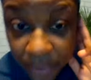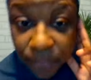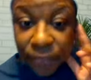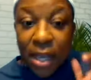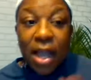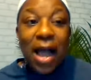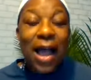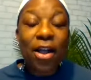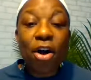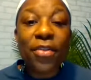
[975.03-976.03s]
me.
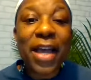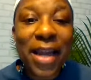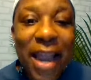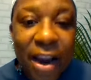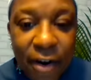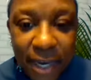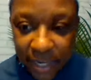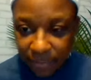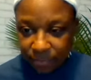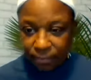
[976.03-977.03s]
I call that
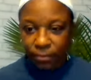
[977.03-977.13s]
arrogant.